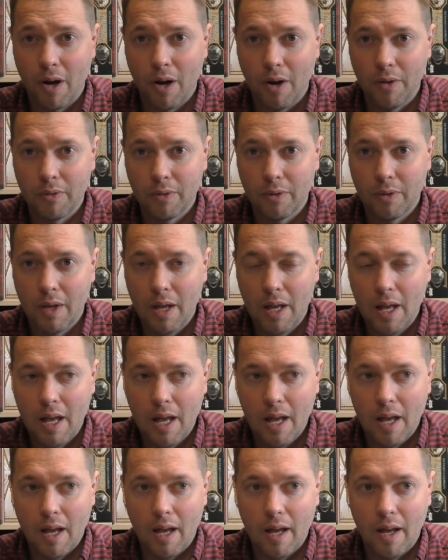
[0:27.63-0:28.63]
on
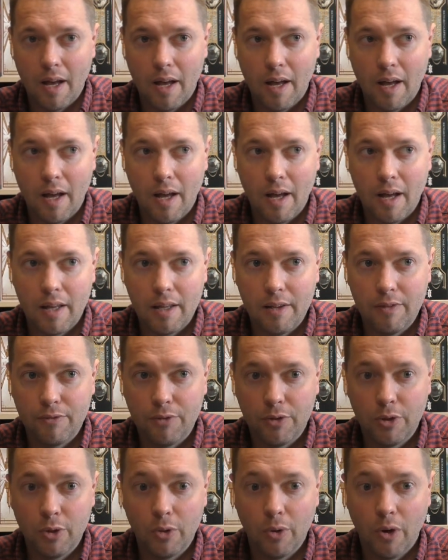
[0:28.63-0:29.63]
uh,
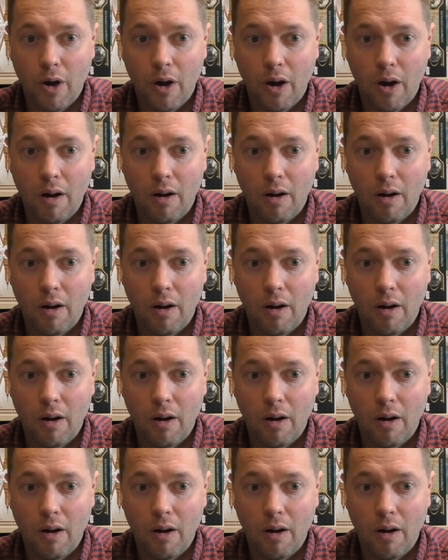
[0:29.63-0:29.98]
if you